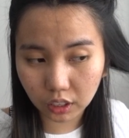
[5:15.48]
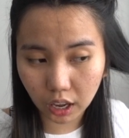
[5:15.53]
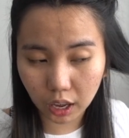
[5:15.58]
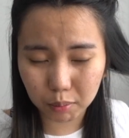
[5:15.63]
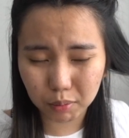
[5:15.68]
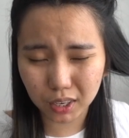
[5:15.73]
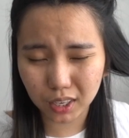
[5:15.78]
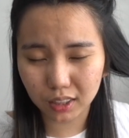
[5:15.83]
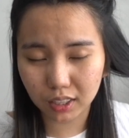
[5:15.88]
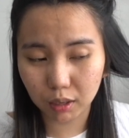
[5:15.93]

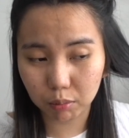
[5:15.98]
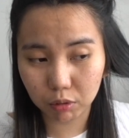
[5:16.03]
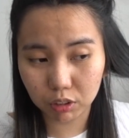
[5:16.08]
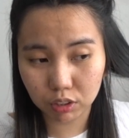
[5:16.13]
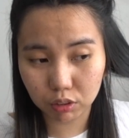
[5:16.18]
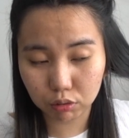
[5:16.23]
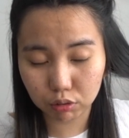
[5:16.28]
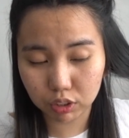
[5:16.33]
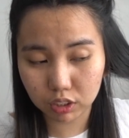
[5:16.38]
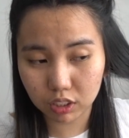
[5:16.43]
I'm
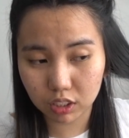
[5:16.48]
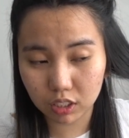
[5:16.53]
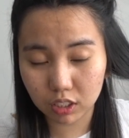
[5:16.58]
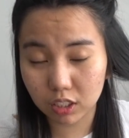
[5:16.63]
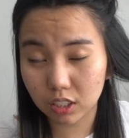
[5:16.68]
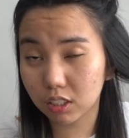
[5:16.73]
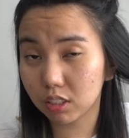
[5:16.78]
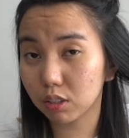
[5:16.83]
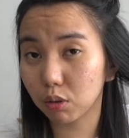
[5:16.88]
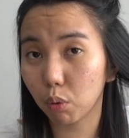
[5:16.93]
gonna
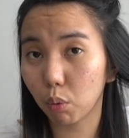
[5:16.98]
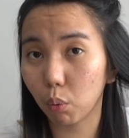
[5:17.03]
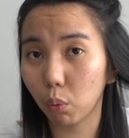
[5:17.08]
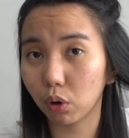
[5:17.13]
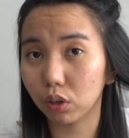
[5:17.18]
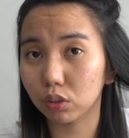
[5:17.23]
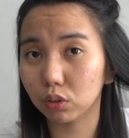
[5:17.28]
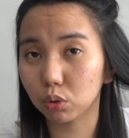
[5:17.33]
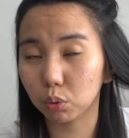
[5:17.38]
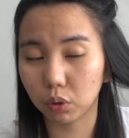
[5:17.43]
release
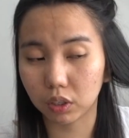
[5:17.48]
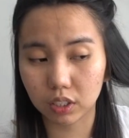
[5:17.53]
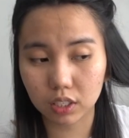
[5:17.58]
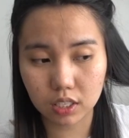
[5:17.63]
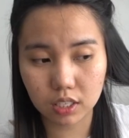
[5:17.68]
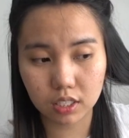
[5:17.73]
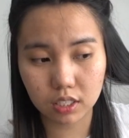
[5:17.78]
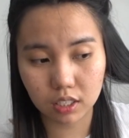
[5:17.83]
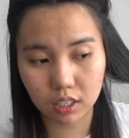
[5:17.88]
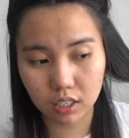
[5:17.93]
one
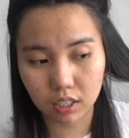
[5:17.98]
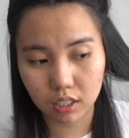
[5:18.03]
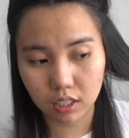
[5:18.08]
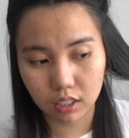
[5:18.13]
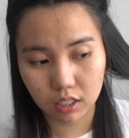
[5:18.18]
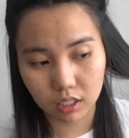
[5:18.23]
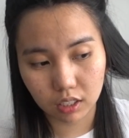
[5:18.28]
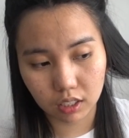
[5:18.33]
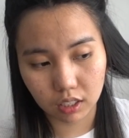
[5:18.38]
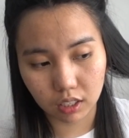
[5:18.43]
twist
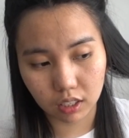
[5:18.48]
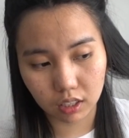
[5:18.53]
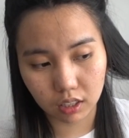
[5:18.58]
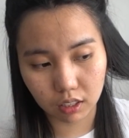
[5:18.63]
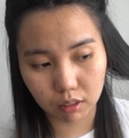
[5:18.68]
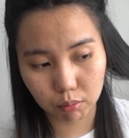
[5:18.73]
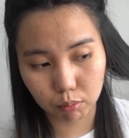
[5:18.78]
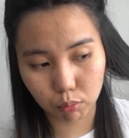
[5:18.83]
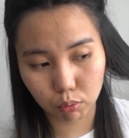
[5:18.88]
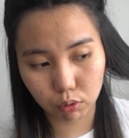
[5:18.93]
and
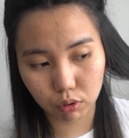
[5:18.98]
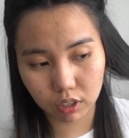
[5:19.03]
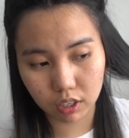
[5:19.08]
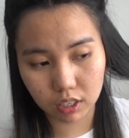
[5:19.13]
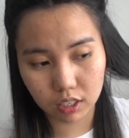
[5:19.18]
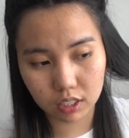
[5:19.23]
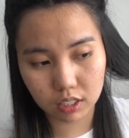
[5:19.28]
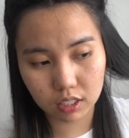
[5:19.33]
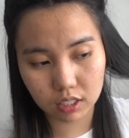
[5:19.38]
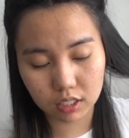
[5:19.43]
then
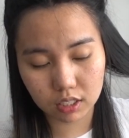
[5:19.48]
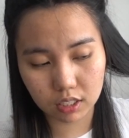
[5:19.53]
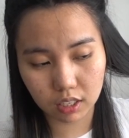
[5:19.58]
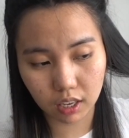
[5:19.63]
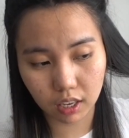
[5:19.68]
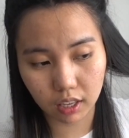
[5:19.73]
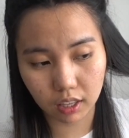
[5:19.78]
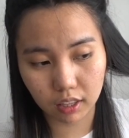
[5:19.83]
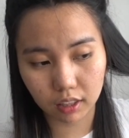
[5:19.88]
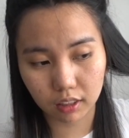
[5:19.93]
press
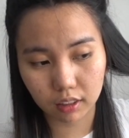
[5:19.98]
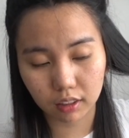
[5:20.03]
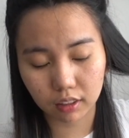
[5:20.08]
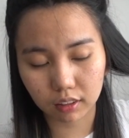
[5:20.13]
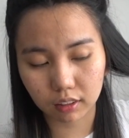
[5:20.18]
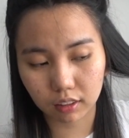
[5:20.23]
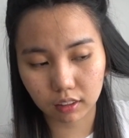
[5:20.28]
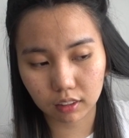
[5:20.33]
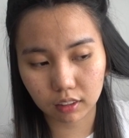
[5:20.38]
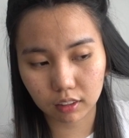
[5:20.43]
and
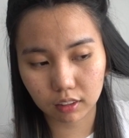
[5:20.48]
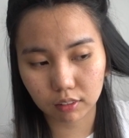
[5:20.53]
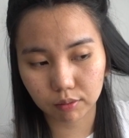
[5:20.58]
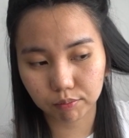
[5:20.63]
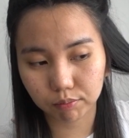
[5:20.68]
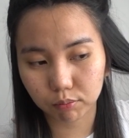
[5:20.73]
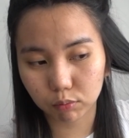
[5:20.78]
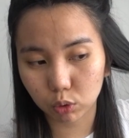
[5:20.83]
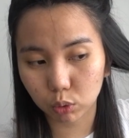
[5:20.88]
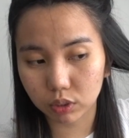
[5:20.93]

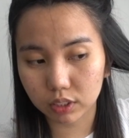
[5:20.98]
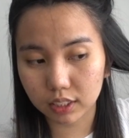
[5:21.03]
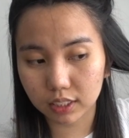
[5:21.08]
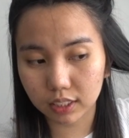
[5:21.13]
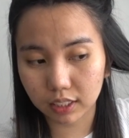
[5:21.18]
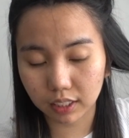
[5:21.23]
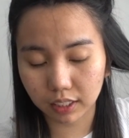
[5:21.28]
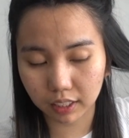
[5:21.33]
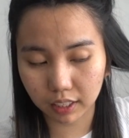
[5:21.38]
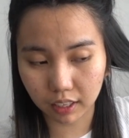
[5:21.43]

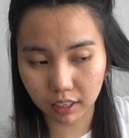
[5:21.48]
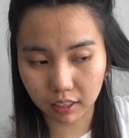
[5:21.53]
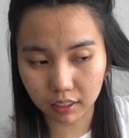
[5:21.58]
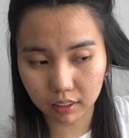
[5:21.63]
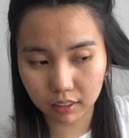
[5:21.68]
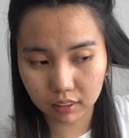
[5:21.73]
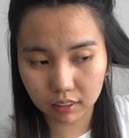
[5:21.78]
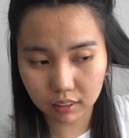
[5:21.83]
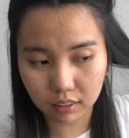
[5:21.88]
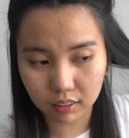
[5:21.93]
twist it
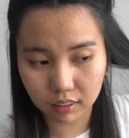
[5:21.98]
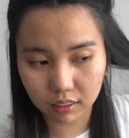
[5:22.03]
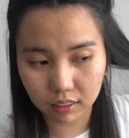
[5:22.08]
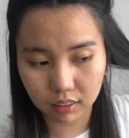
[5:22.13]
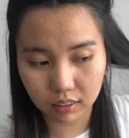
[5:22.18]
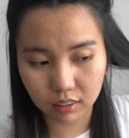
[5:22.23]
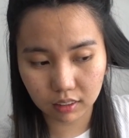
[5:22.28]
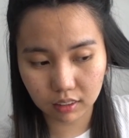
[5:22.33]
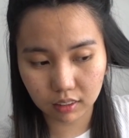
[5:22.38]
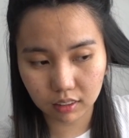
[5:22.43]
again.
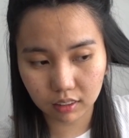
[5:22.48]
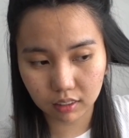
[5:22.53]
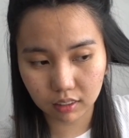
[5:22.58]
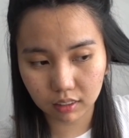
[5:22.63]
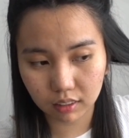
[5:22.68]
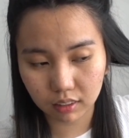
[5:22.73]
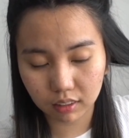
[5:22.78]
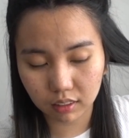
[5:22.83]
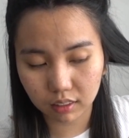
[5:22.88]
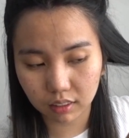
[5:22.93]

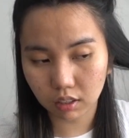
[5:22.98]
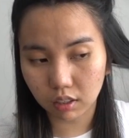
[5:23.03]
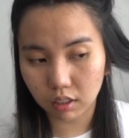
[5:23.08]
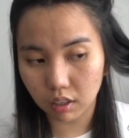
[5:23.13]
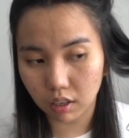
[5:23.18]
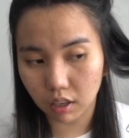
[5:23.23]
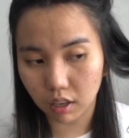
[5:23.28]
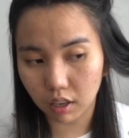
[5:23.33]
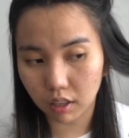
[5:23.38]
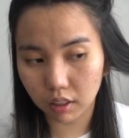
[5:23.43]

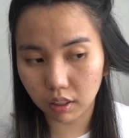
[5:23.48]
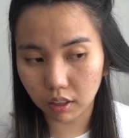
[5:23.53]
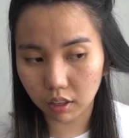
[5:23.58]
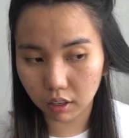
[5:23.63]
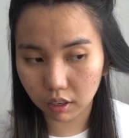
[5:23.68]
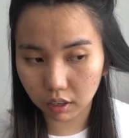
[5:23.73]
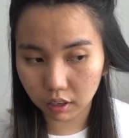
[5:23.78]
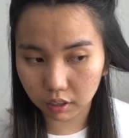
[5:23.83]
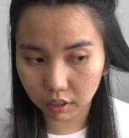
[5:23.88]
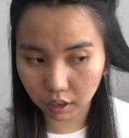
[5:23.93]
And
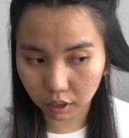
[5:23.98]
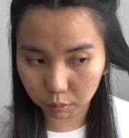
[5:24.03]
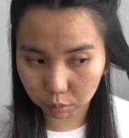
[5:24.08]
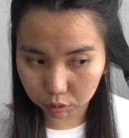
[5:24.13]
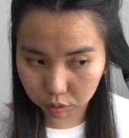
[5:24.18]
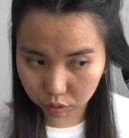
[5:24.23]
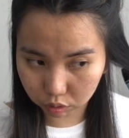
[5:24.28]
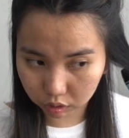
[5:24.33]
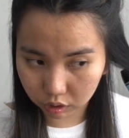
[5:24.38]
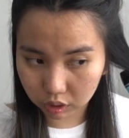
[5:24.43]
then I
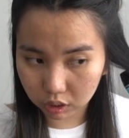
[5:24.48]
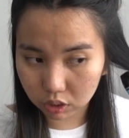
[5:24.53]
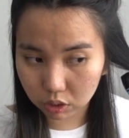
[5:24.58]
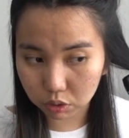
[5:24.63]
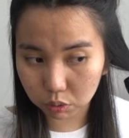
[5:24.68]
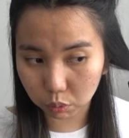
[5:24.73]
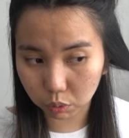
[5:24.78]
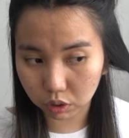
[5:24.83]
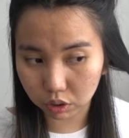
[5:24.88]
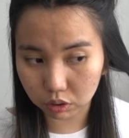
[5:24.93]
would
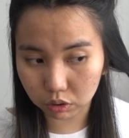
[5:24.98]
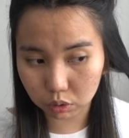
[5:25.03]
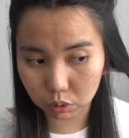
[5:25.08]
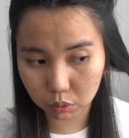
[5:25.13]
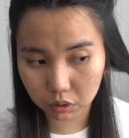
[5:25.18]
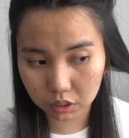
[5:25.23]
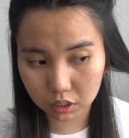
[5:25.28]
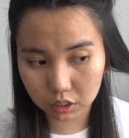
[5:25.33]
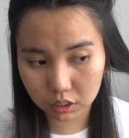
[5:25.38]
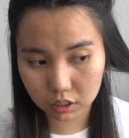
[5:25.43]
release one
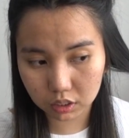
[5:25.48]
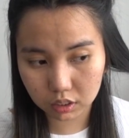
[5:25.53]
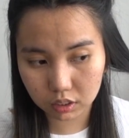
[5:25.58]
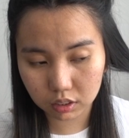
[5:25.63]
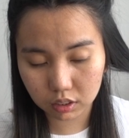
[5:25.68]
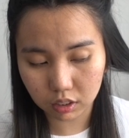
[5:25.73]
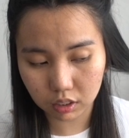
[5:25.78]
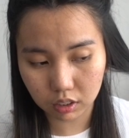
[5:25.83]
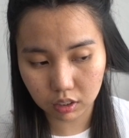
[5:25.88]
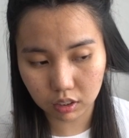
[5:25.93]
twist
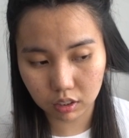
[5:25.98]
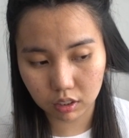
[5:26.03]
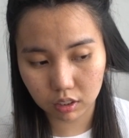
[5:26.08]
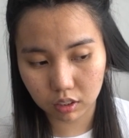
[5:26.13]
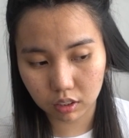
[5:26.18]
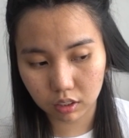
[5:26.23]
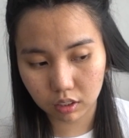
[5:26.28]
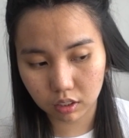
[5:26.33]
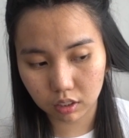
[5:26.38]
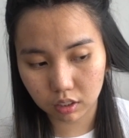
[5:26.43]

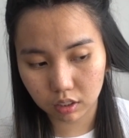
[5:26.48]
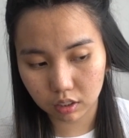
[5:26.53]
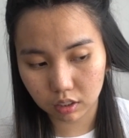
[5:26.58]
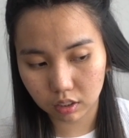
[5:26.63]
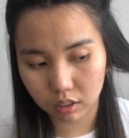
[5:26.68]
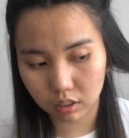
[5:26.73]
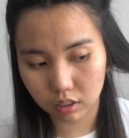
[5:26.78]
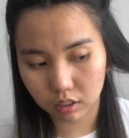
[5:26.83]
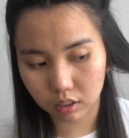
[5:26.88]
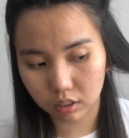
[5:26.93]

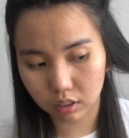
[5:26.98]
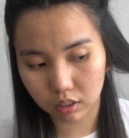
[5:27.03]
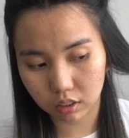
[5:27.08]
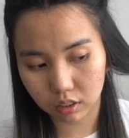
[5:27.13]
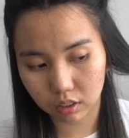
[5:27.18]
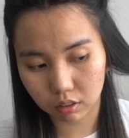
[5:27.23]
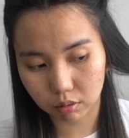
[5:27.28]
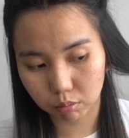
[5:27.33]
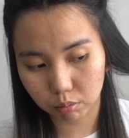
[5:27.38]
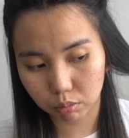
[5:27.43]

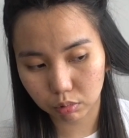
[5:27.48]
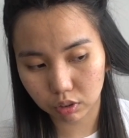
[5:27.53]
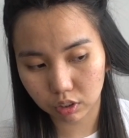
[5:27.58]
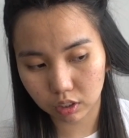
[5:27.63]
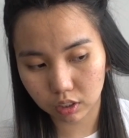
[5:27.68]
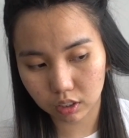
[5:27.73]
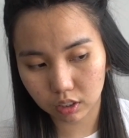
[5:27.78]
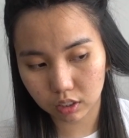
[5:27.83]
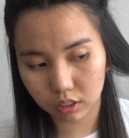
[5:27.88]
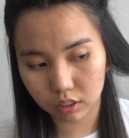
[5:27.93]
and then
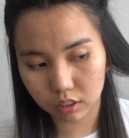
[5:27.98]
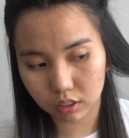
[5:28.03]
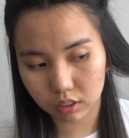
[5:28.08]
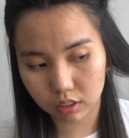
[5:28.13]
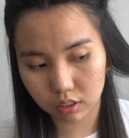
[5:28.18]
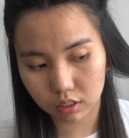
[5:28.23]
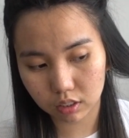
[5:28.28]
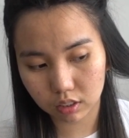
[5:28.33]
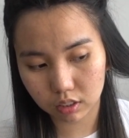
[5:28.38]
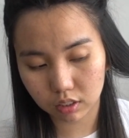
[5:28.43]

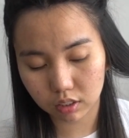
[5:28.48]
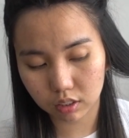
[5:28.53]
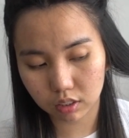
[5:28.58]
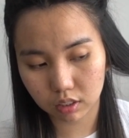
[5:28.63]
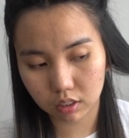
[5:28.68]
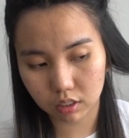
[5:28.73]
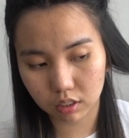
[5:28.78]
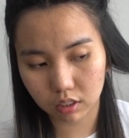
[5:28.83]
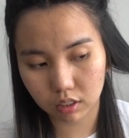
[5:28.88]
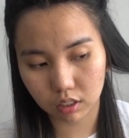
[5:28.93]
press
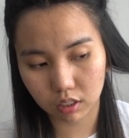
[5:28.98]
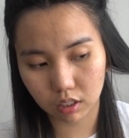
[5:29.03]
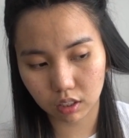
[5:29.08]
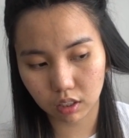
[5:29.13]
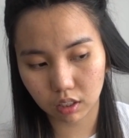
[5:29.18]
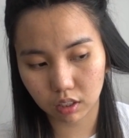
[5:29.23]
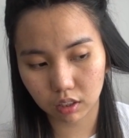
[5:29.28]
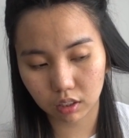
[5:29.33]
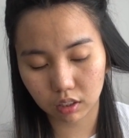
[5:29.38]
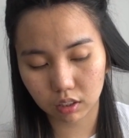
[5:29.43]
and
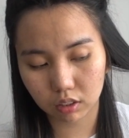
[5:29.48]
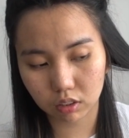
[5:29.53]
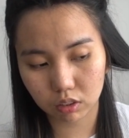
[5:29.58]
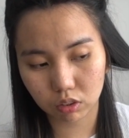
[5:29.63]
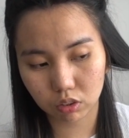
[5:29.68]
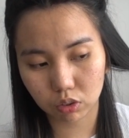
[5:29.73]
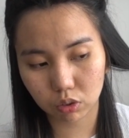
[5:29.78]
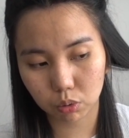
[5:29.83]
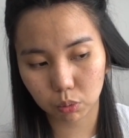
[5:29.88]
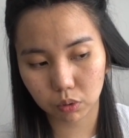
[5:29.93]
then
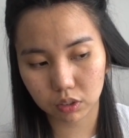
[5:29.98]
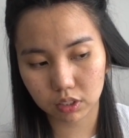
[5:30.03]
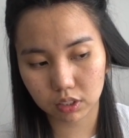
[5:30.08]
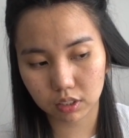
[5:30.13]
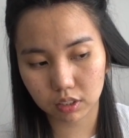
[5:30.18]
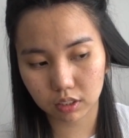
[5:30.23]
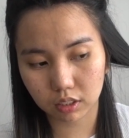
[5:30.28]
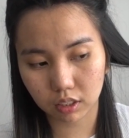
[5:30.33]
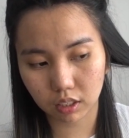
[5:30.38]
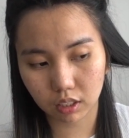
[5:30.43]

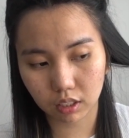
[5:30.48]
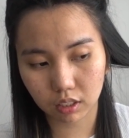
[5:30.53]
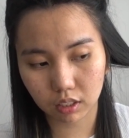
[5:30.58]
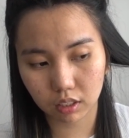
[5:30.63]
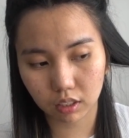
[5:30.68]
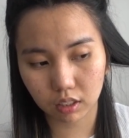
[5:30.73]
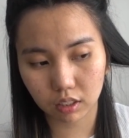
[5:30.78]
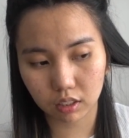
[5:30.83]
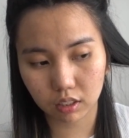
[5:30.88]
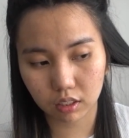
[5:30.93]
twist
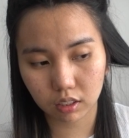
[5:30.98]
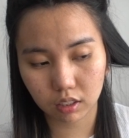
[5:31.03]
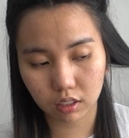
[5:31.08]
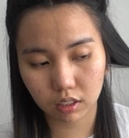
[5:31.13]
again.